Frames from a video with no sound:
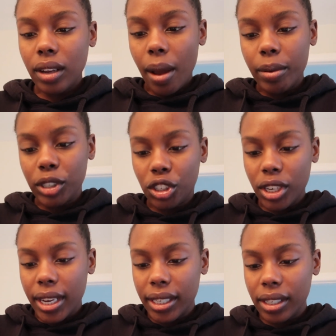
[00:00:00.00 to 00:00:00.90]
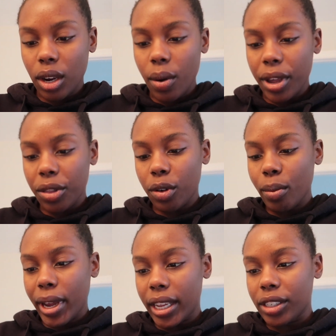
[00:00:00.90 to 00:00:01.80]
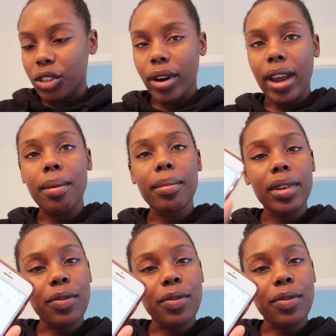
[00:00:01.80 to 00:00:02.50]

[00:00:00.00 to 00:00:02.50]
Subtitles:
I was just going through my Instagram.